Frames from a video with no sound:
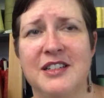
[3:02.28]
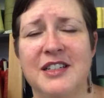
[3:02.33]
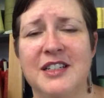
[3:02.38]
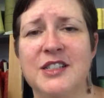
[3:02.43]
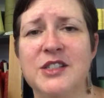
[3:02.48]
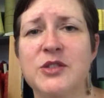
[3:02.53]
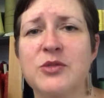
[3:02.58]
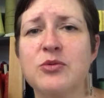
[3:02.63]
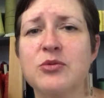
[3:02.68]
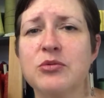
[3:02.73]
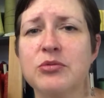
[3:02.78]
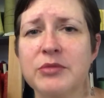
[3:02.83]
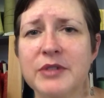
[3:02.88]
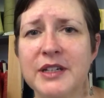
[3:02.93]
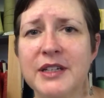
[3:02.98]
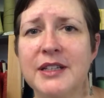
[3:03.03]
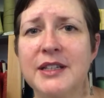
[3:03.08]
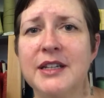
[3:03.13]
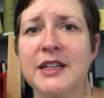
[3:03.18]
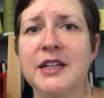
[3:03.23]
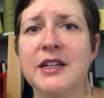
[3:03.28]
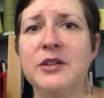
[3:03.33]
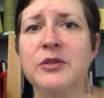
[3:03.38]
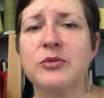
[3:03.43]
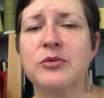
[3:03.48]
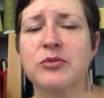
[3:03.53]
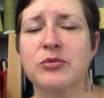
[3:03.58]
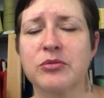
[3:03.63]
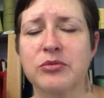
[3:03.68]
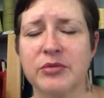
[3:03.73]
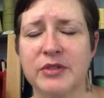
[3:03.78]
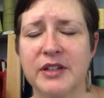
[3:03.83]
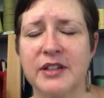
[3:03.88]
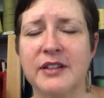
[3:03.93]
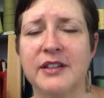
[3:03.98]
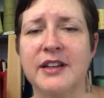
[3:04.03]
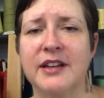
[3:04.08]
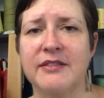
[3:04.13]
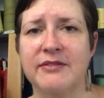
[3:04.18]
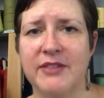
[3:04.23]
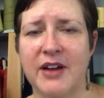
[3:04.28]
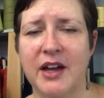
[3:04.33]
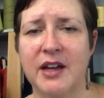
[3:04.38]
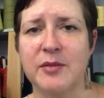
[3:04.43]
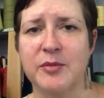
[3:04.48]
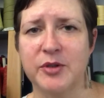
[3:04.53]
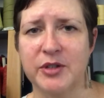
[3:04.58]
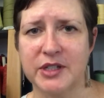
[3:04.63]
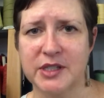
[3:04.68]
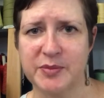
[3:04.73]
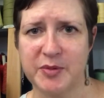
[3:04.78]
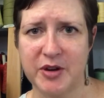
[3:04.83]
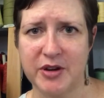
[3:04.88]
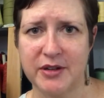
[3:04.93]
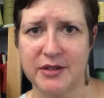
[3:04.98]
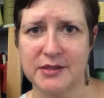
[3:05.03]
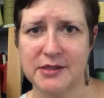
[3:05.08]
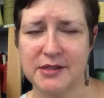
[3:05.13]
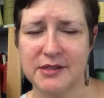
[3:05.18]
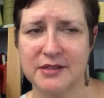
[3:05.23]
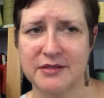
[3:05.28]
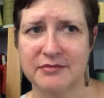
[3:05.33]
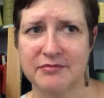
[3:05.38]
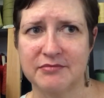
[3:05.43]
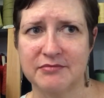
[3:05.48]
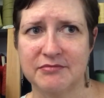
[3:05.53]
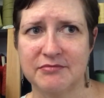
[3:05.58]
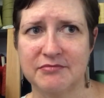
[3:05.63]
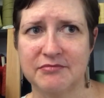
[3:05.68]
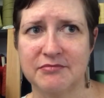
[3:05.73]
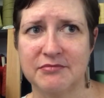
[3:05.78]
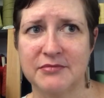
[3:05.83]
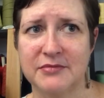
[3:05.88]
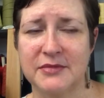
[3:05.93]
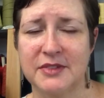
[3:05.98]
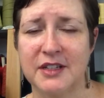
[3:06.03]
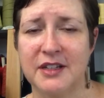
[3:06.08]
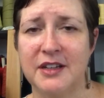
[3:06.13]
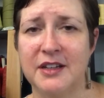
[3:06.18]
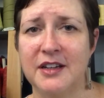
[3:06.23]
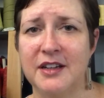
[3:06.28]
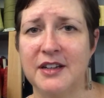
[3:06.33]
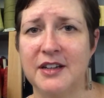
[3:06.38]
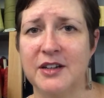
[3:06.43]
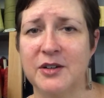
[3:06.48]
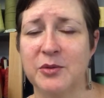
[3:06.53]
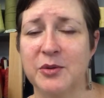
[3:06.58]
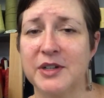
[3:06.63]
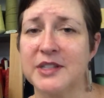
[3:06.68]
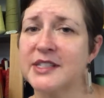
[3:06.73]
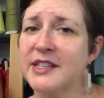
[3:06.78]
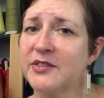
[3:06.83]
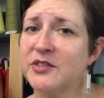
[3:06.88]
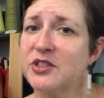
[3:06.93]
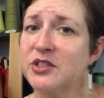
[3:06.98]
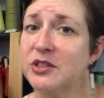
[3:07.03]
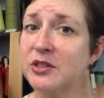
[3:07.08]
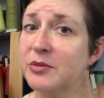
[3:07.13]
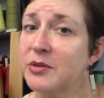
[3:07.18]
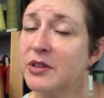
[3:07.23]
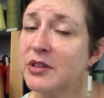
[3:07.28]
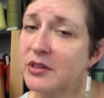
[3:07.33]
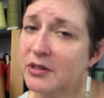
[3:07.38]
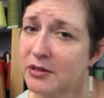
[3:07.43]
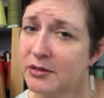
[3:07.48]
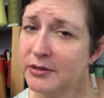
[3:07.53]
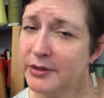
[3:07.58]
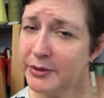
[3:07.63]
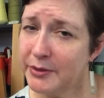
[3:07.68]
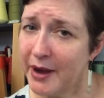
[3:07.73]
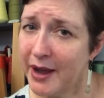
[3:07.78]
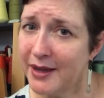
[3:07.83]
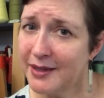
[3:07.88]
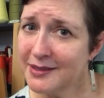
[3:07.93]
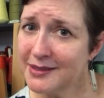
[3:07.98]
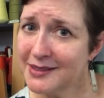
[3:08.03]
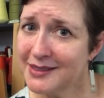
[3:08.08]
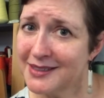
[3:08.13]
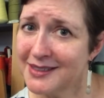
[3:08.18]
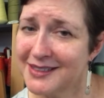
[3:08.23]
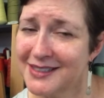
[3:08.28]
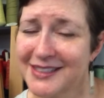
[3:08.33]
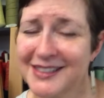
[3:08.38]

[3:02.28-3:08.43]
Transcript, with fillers: And it's really, really a valuable experience. What does that have to do with you, you ask?